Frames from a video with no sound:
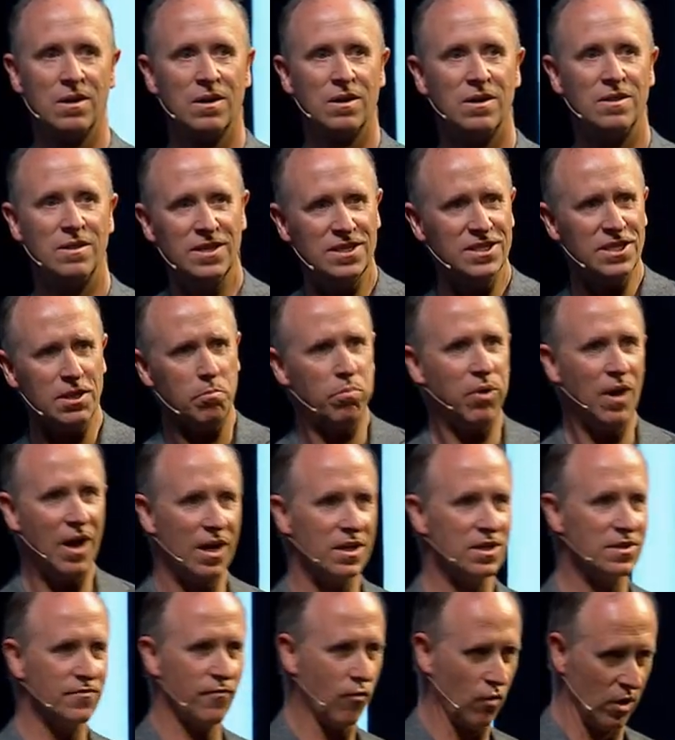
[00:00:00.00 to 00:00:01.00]
This
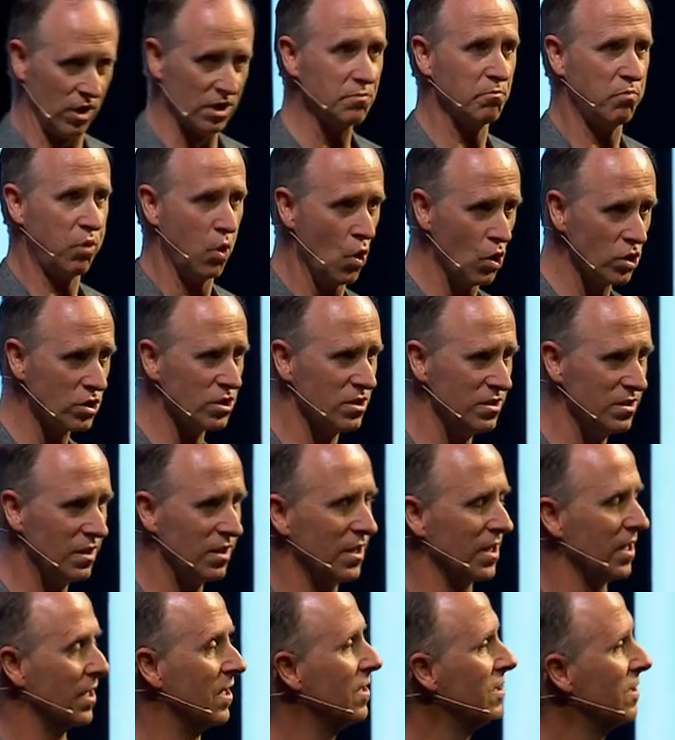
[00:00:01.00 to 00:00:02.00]
applies for us
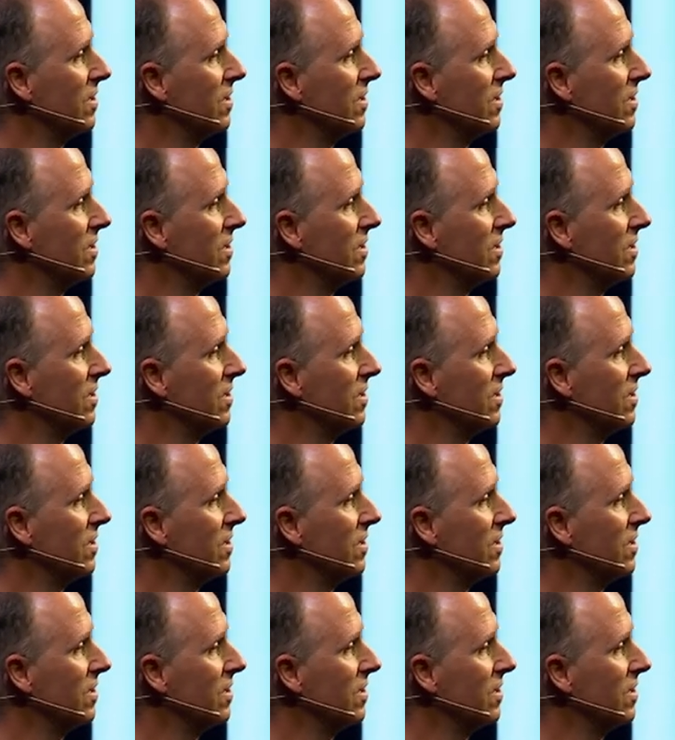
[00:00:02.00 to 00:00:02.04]
personally.